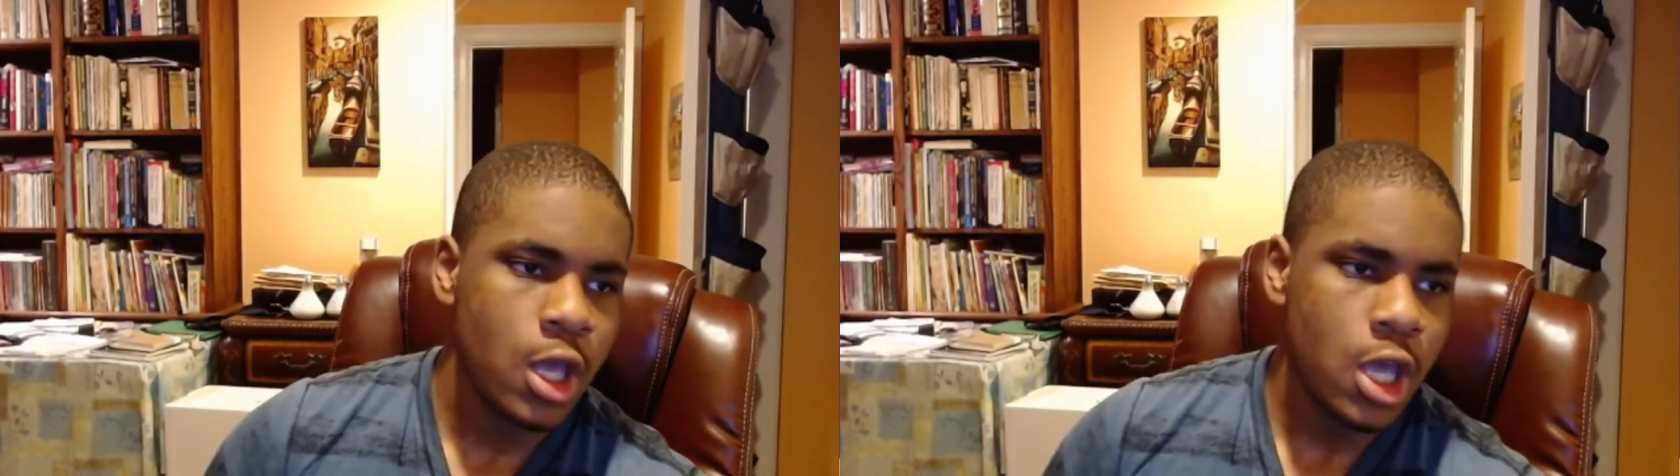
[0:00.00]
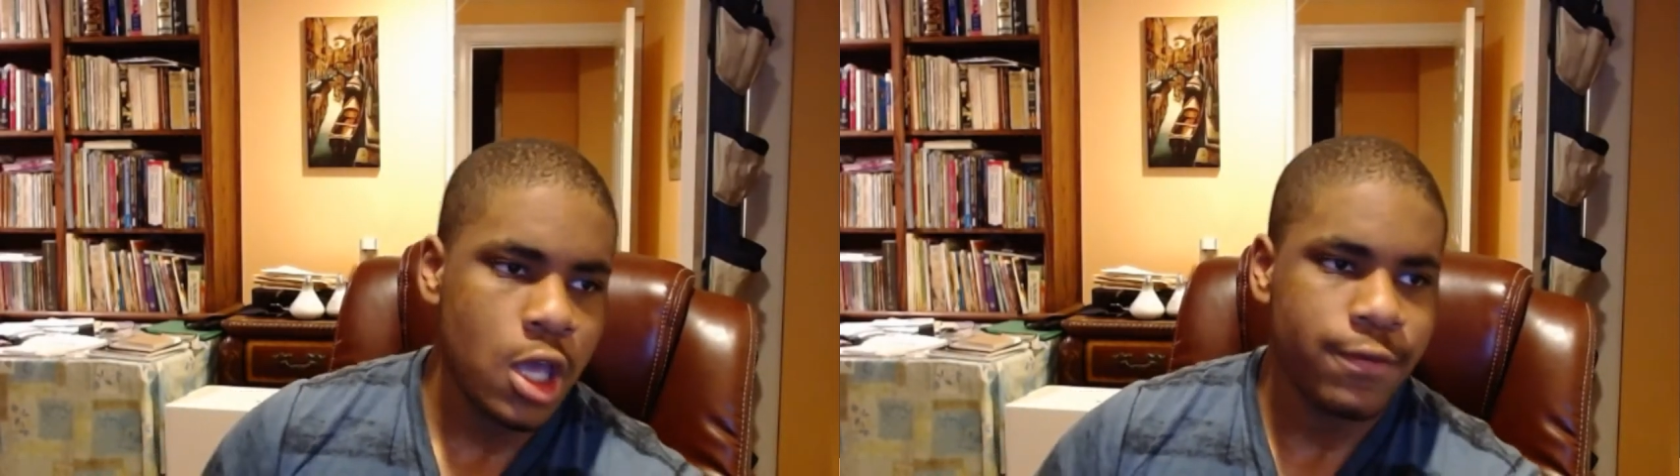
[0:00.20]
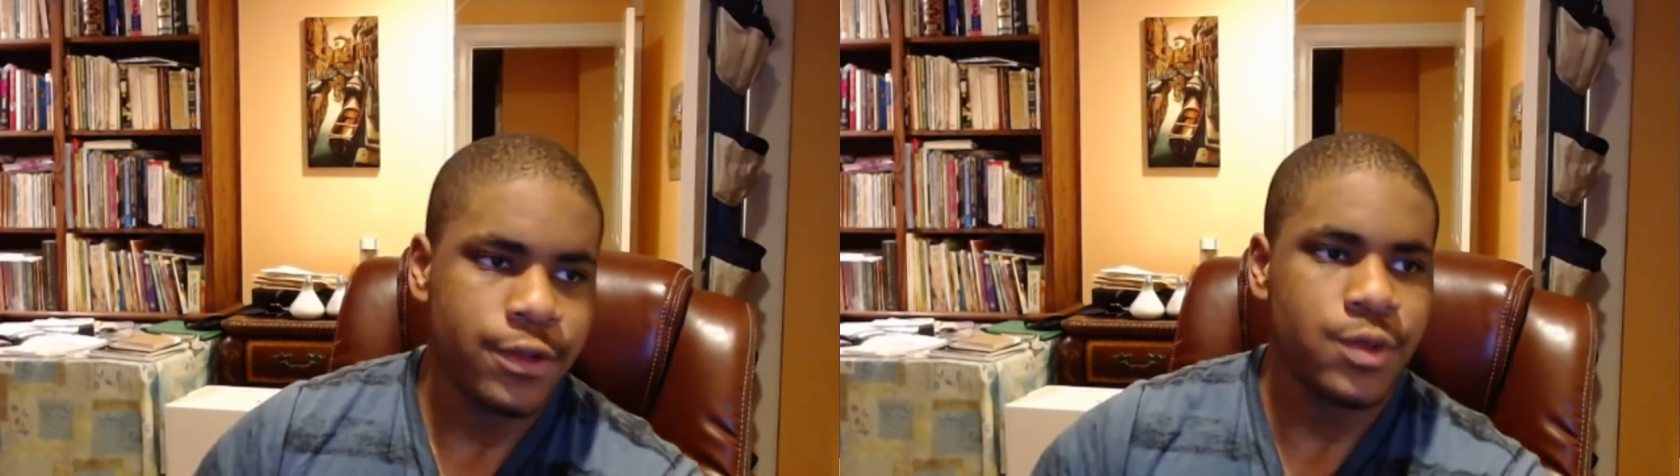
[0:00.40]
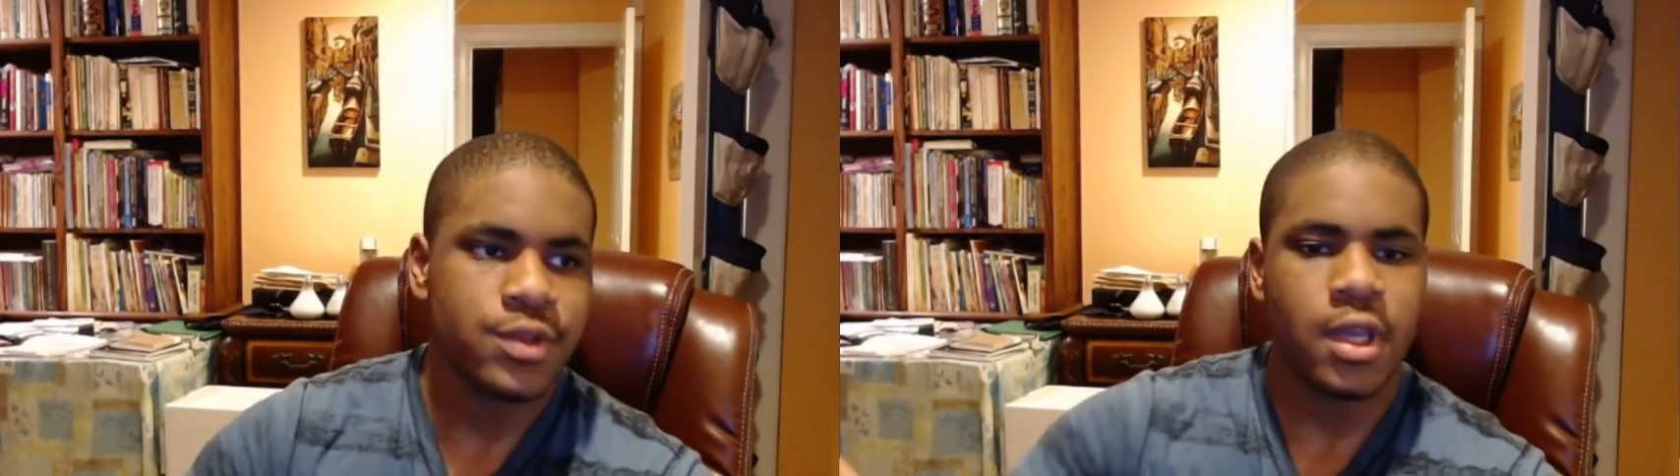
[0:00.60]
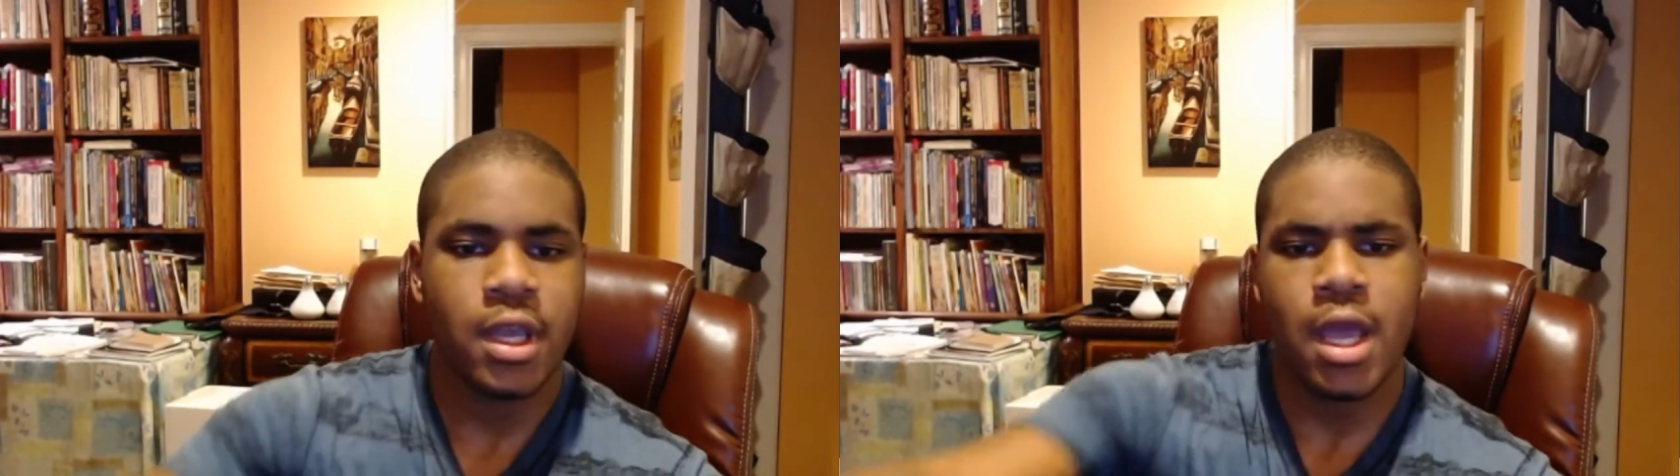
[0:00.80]
if you
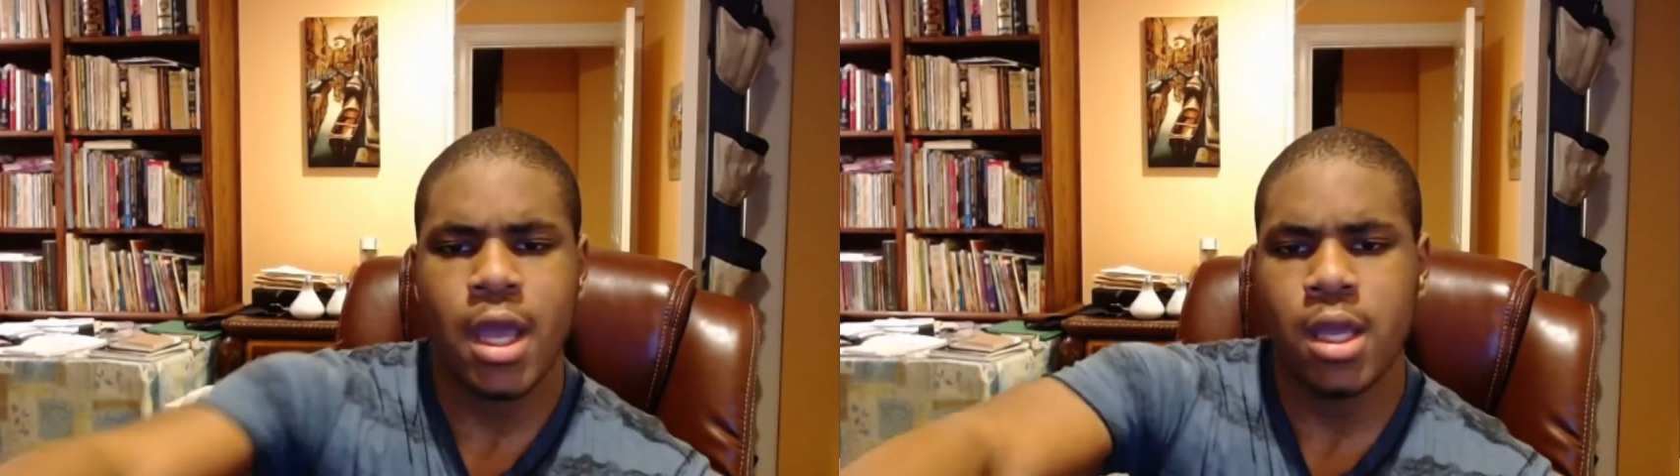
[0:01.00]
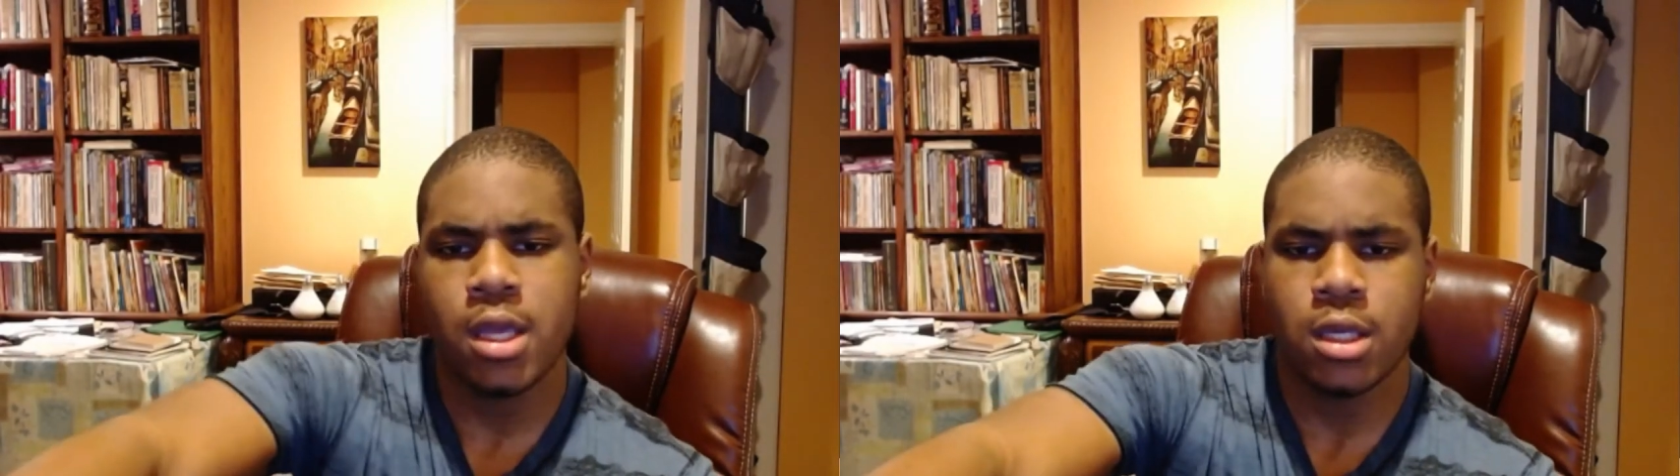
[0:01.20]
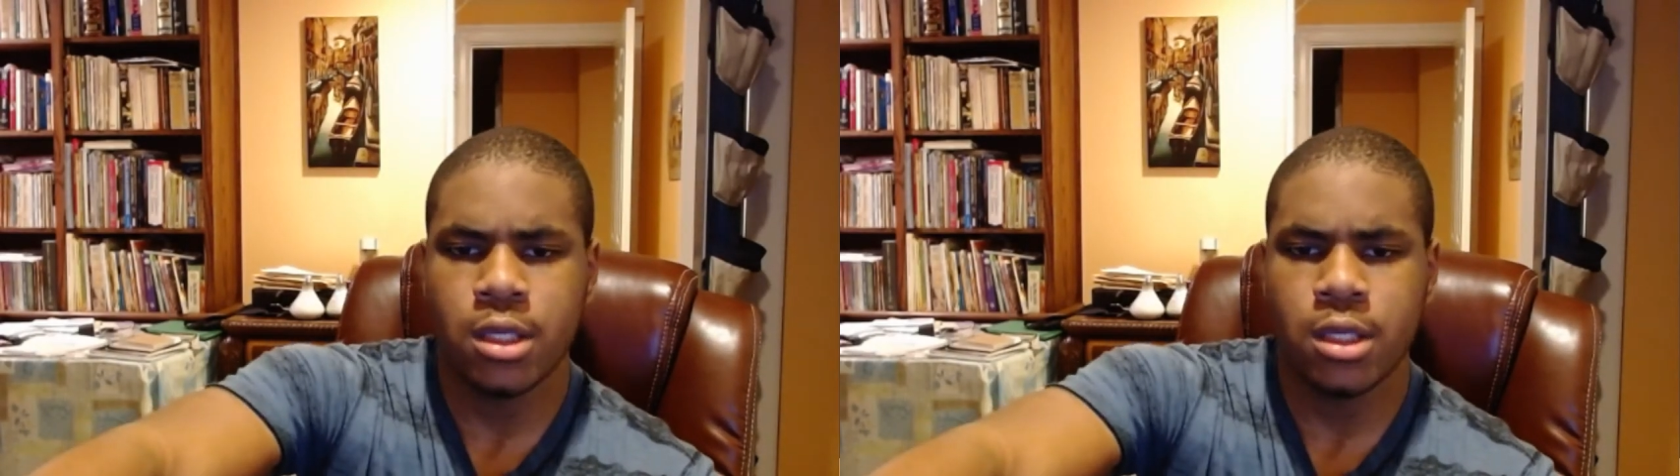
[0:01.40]
say, hey,